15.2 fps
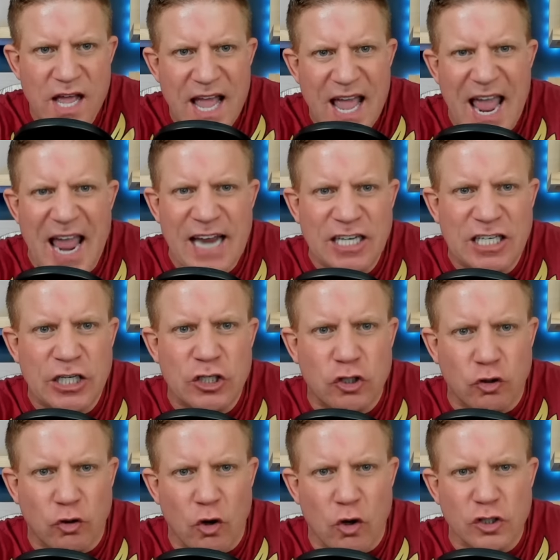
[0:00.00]
and
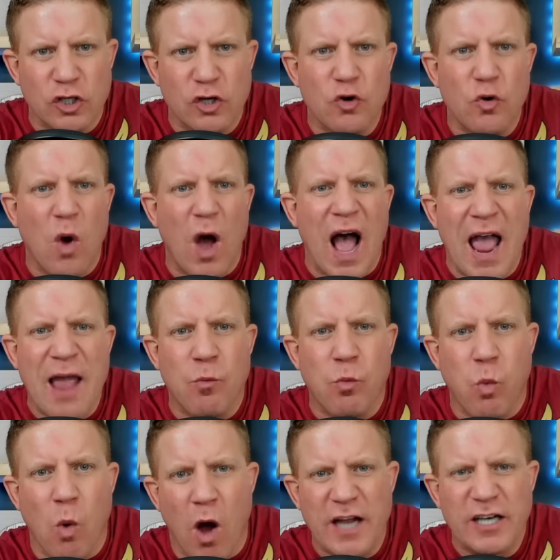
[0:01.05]
controls who I
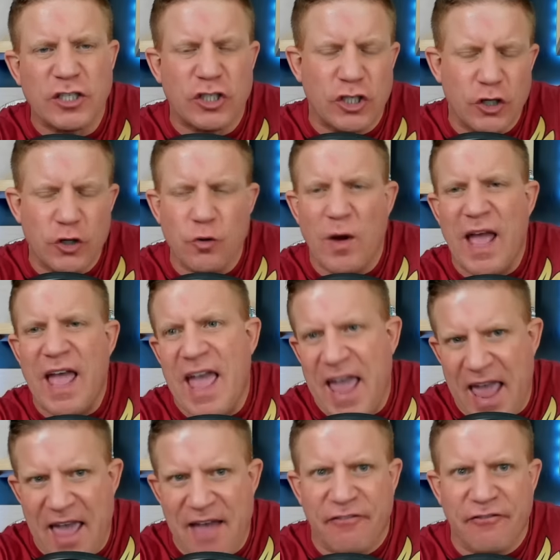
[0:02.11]
want to
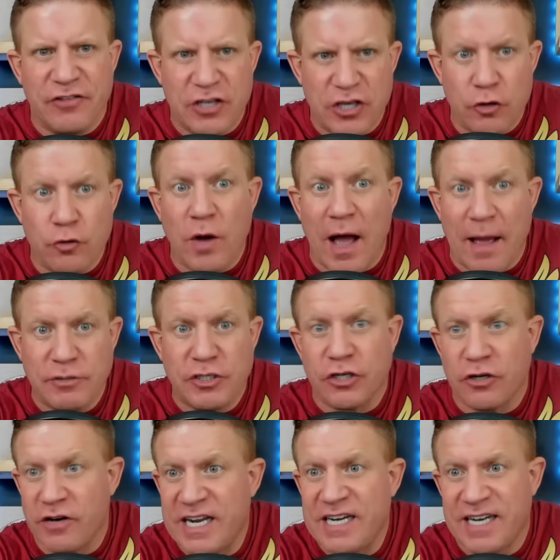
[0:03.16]
F you. I'm
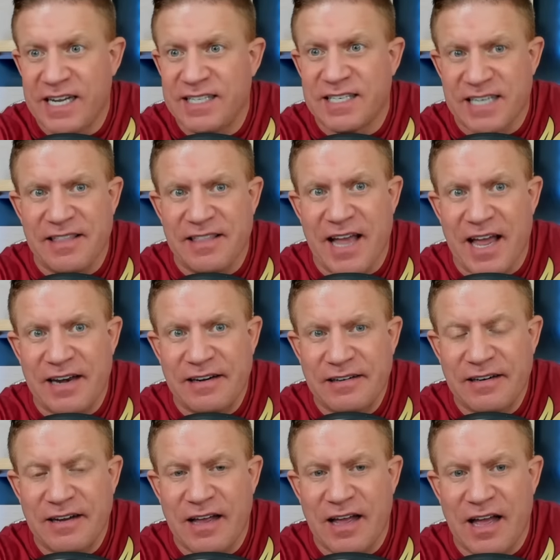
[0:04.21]
sure he did send that.
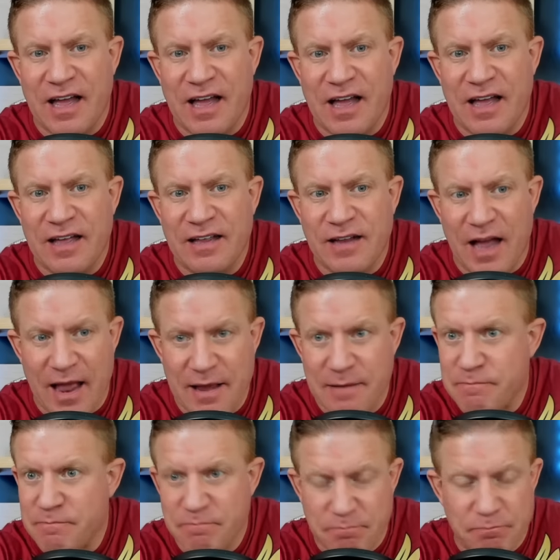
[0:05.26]
Uh,
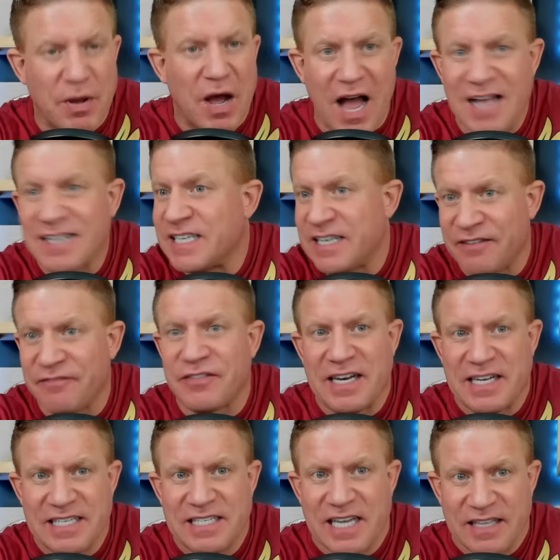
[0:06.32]
I'm positive
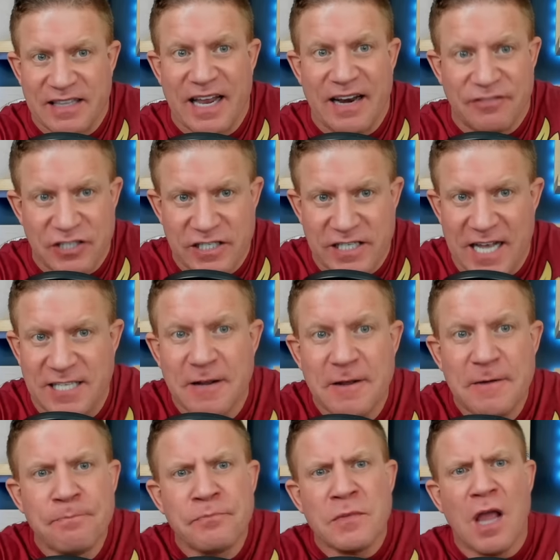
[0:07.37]
that he sent that. If she says,
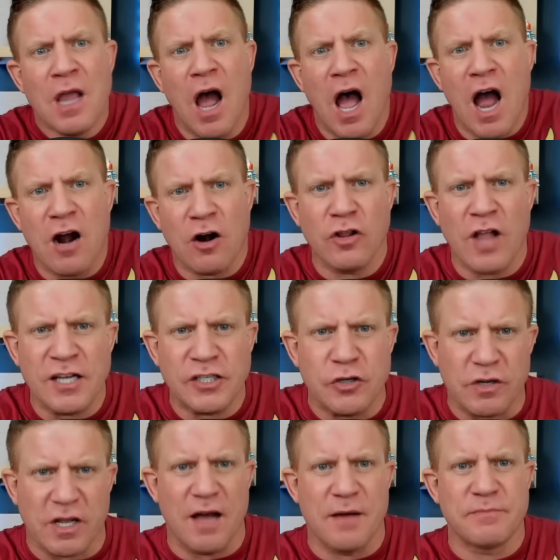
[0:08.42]
uh, her
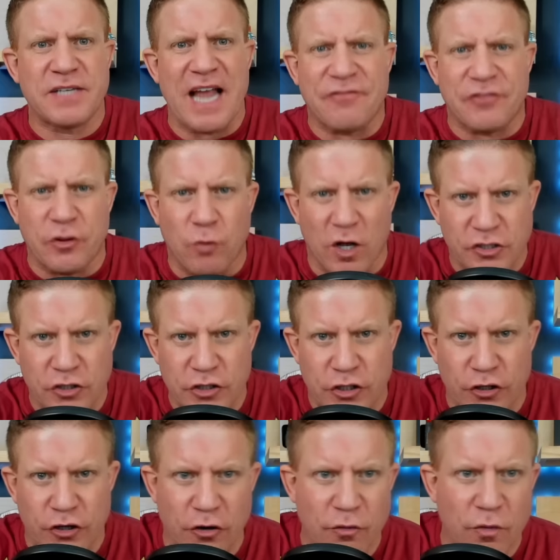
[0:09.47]
lawsuit comes after the Wall Street
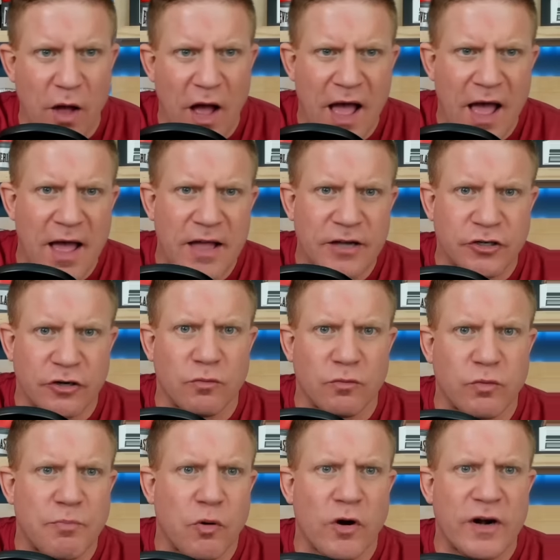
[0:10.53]
Junior, uh, Journal
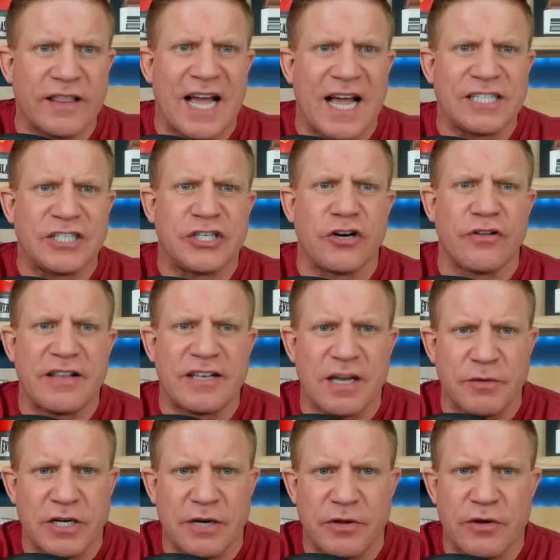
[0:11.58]
reported last year that
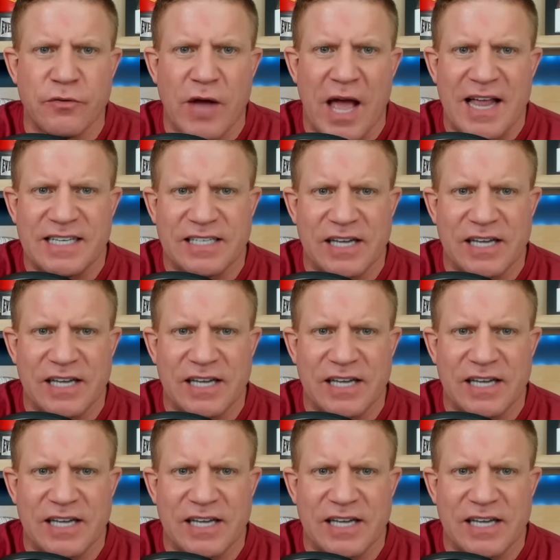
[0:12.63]
WWE has